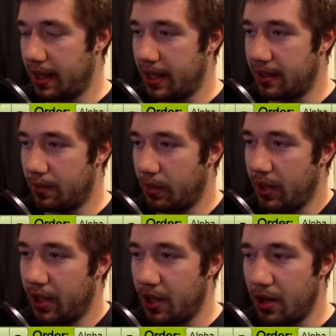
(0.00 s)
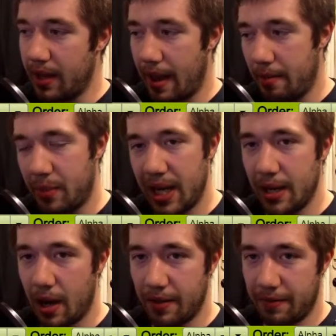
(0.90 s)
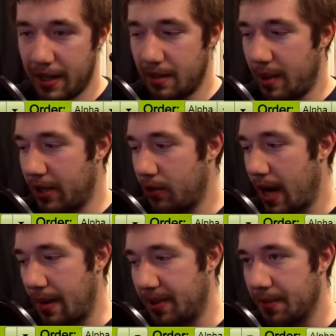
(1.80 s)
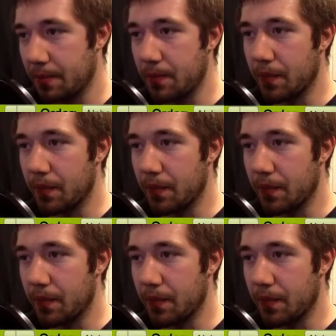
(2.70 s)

it's really good at being unaffected by traps.